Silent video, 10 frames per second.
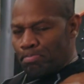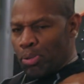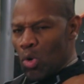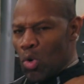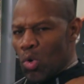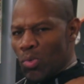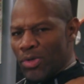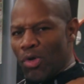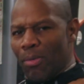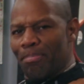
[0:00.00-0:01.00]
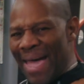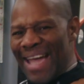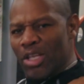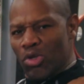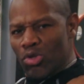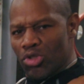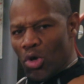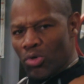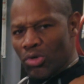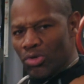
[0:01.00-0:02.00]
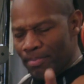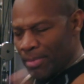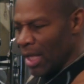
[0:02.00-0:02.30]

pull with your back and your shoulders.